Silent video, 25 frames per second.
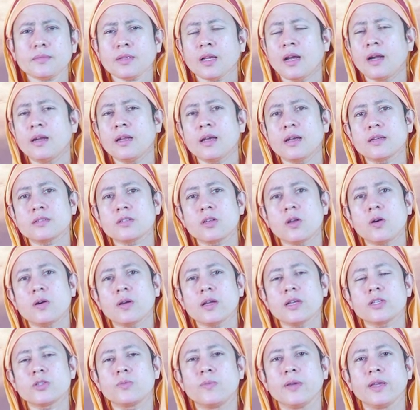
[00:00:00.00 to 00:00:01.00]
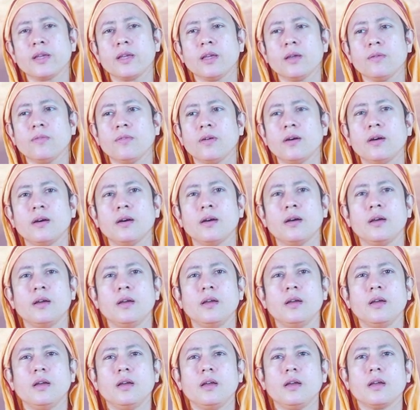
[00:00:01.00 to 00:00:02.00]
And as long as we give a
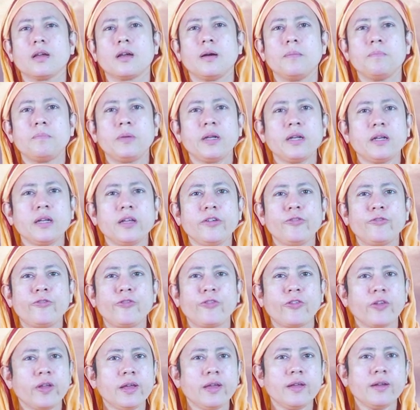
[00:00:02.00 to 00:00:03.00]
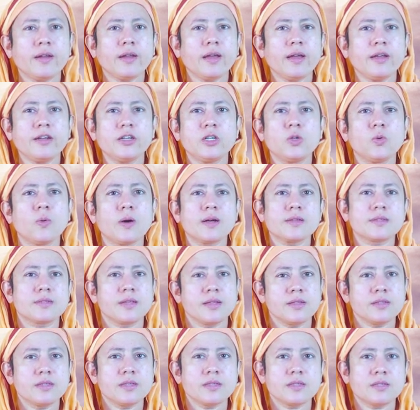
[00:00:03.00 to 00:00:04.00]
completely free rein to our
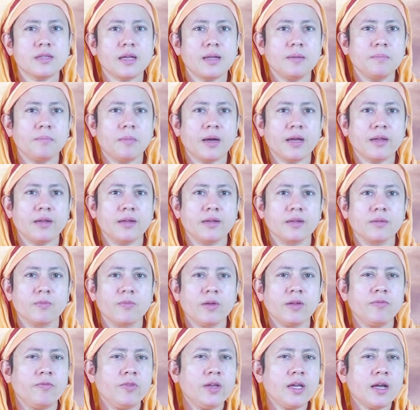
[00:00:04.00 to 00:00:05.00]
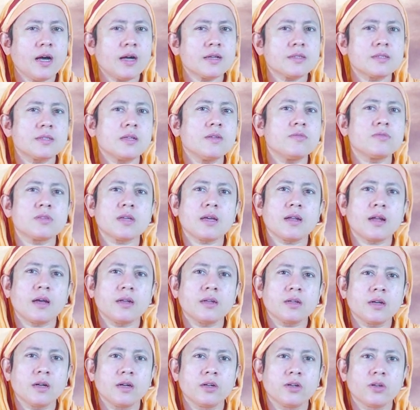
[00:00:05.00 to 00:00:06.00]
senses and mind, when we ourselves are
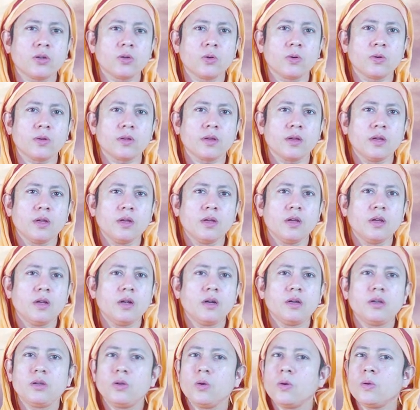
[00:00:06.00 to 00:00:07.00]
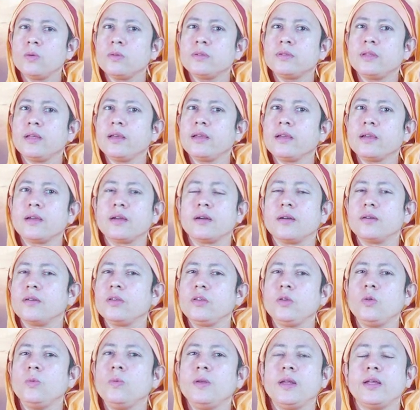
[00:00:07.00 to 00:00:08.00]
uncontrolled, don't think
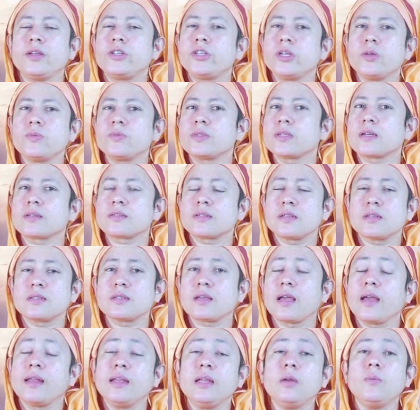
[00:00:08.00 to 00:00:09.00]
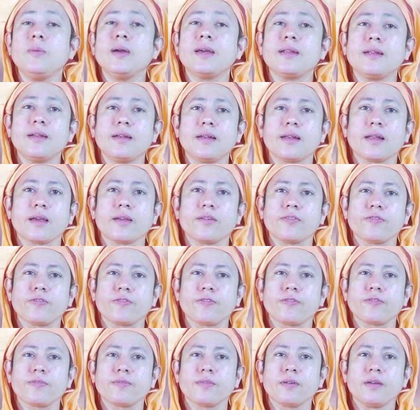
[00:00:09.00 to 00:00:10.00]
you will achieve success anywhere in
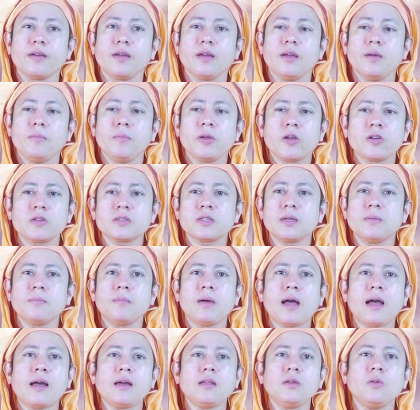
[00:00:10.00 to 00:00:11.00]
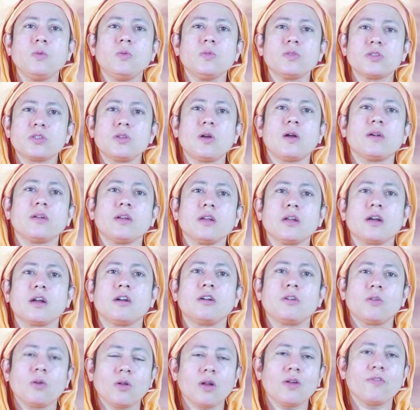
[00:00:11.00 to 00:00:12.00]
life. Because a man who is not in
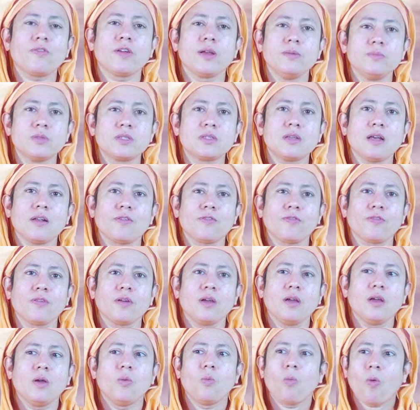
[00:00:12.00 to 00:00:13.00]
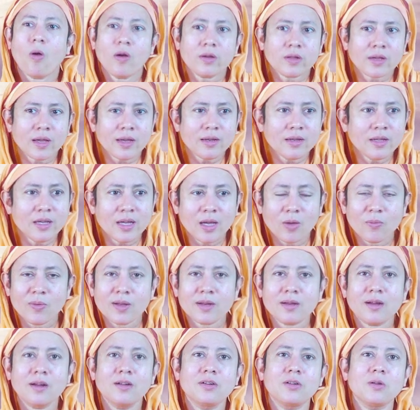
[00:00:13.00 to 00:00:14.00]
control of himself, what can he ever
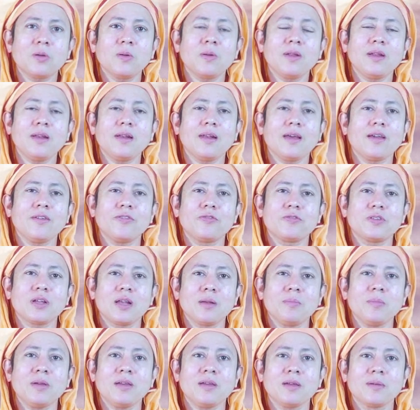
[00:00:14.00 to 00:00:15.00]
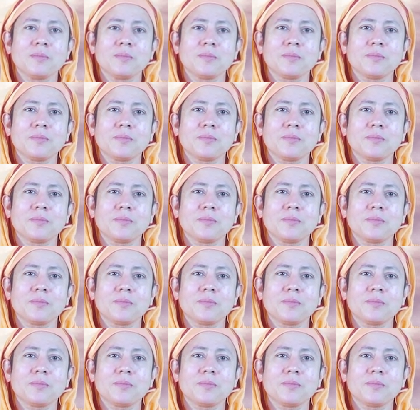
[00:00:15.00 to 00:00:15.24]
control in life, tell me?